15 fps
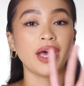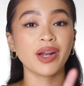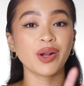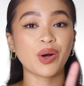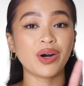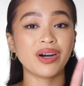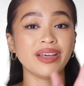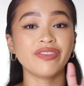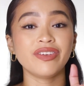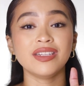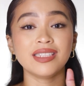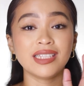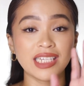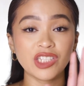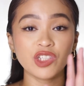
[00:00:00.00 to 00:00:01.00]
Pero if
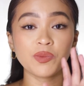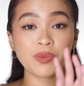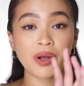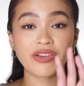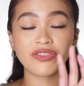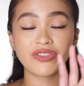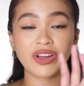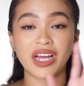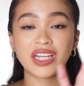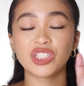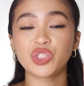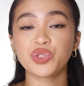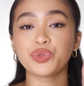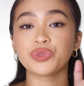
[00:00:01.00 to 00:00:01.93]
hindi nyo preference